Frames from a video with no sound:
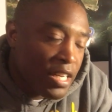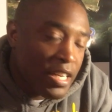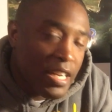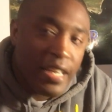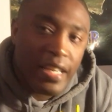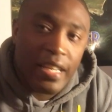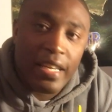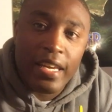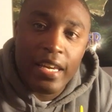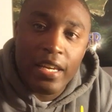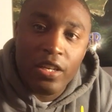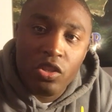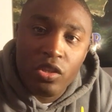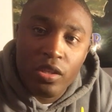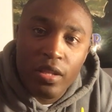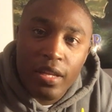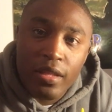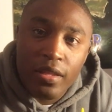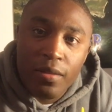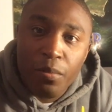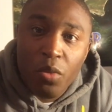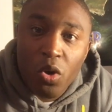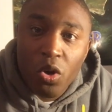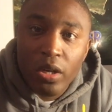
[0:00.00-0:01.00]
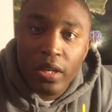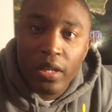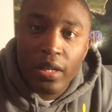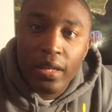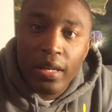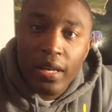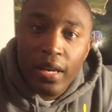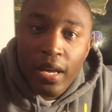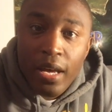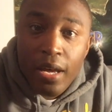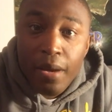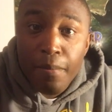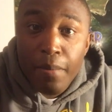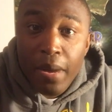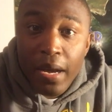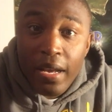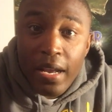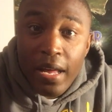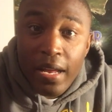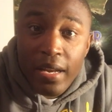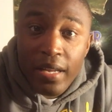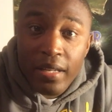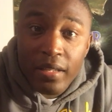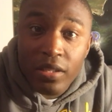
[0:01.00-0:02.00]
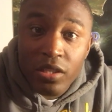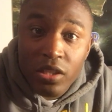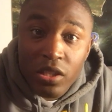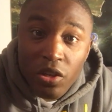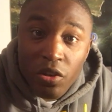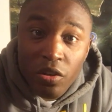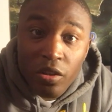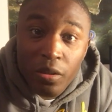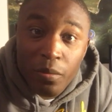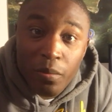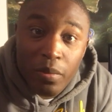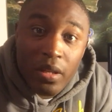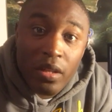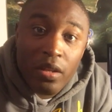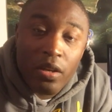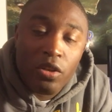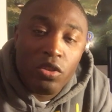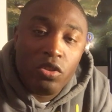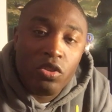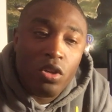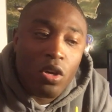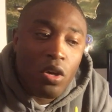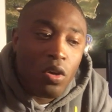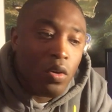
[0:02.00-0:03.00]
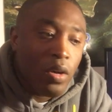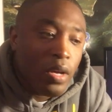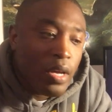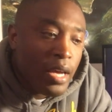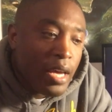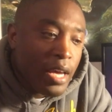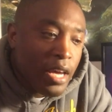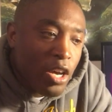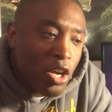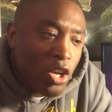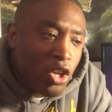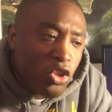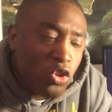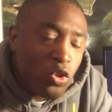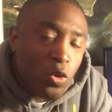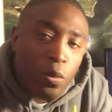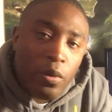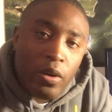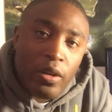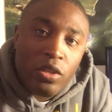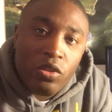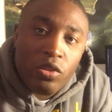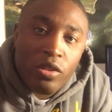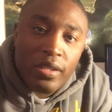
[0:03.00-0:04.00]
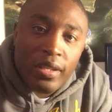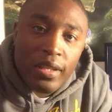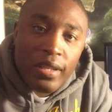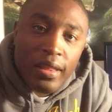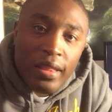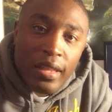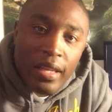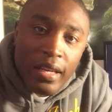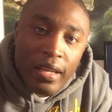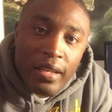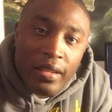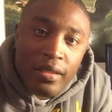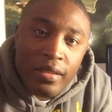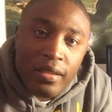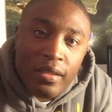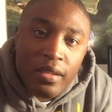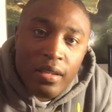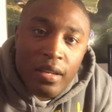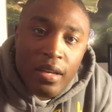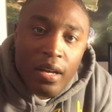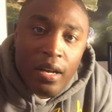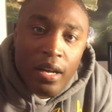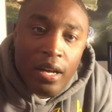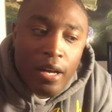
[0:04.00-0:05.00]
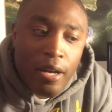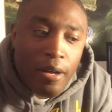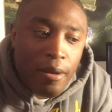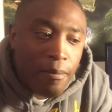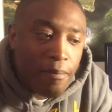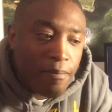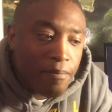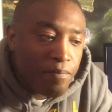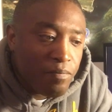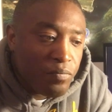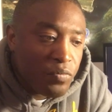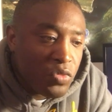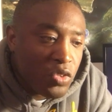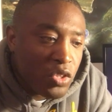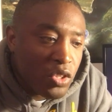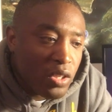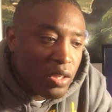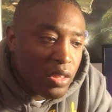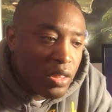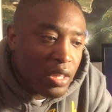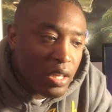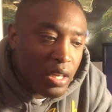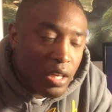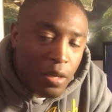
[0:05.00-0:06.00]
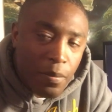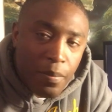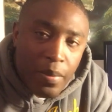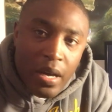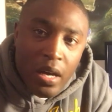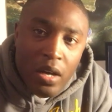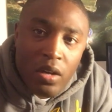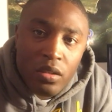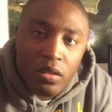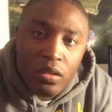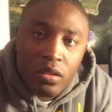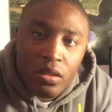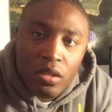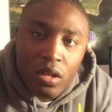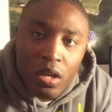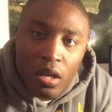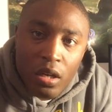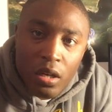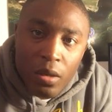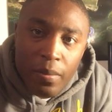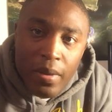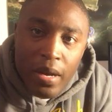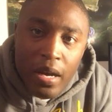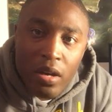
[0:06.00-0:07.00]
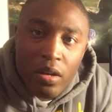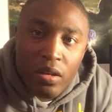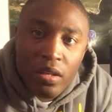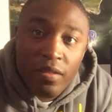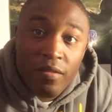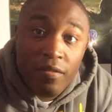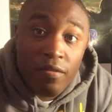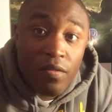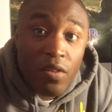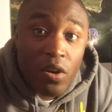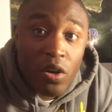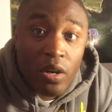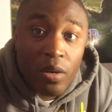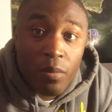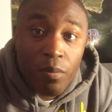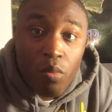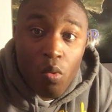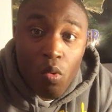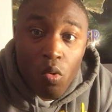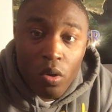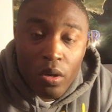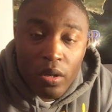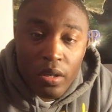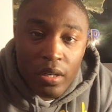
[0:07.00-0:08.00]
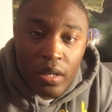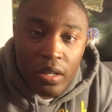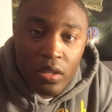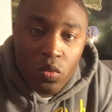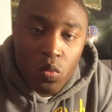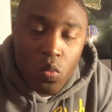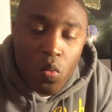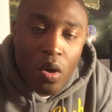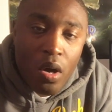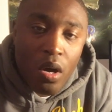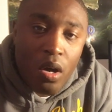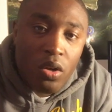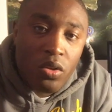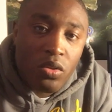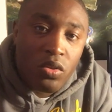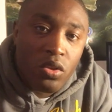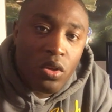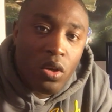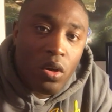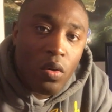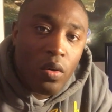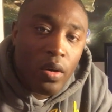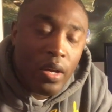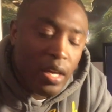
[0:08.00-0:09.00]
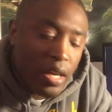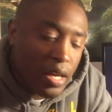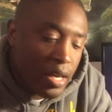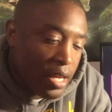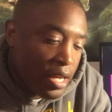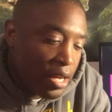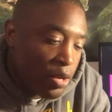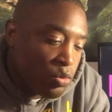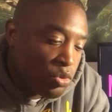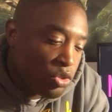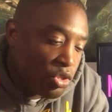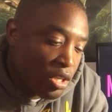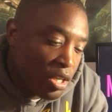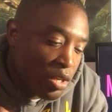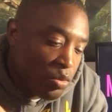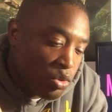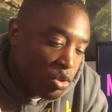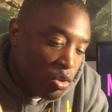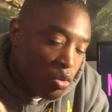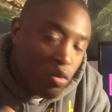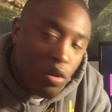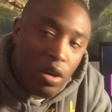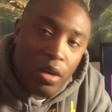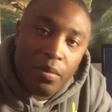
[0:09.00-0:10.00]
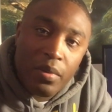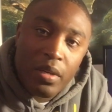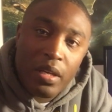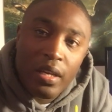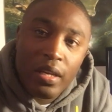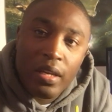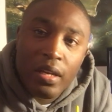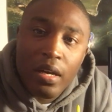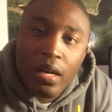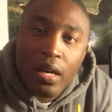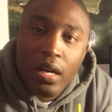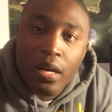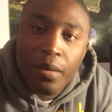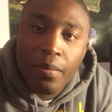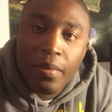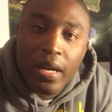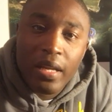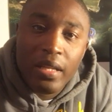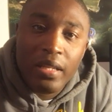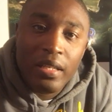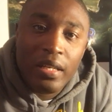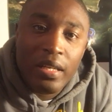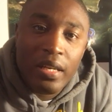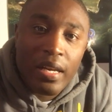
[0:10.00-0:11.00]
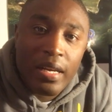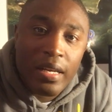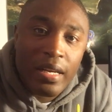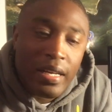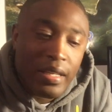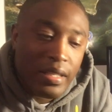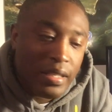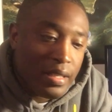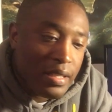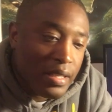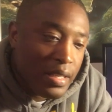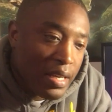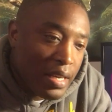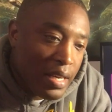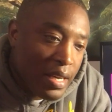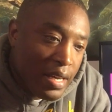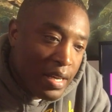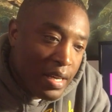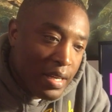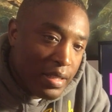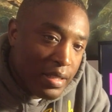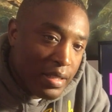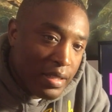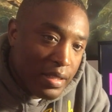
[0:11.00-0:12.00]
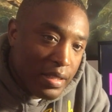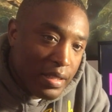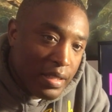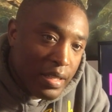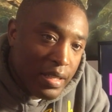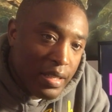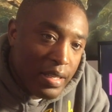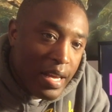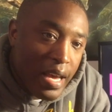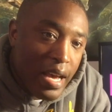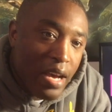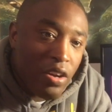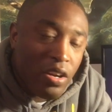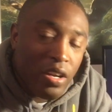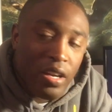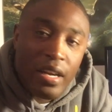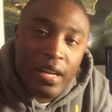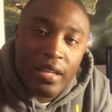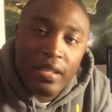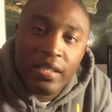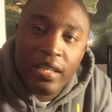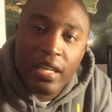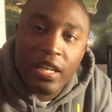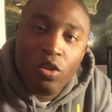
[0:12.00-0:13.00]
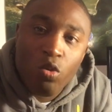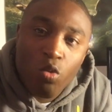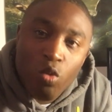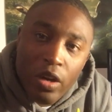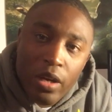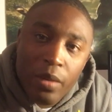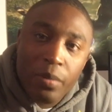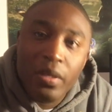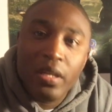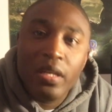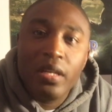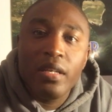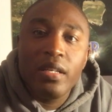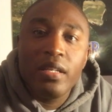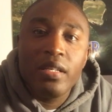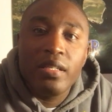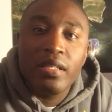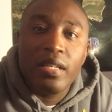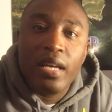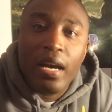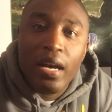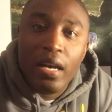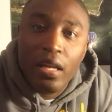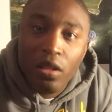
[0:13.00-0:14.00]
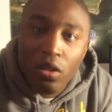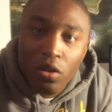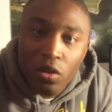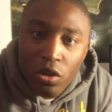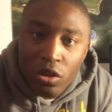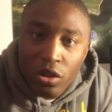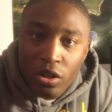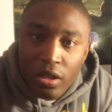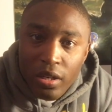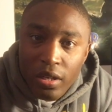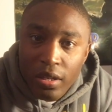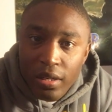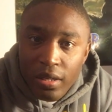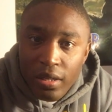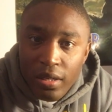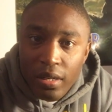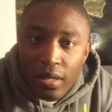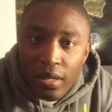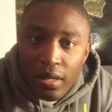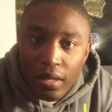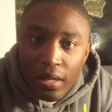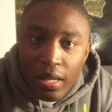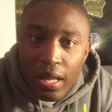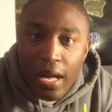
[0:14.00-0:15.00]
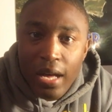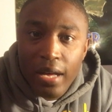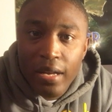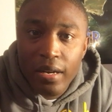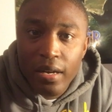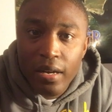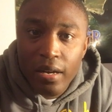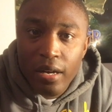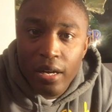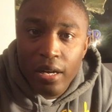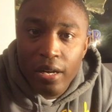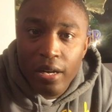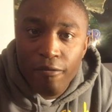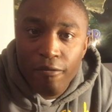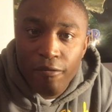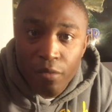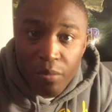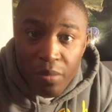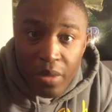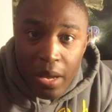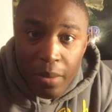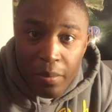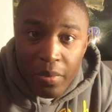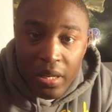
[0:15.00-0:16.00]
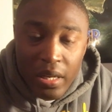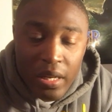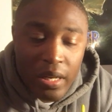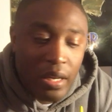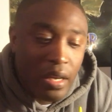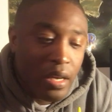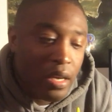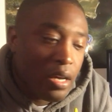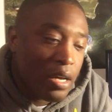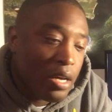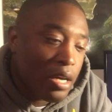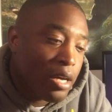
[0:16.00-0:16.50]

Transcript: an indication that the market might not necessarily be there. So super interesting things to think about and to talk about, and very important as well. So it was a great meeting. Eileen and I got to sit down, and I say great because I learned a lot from that meeting.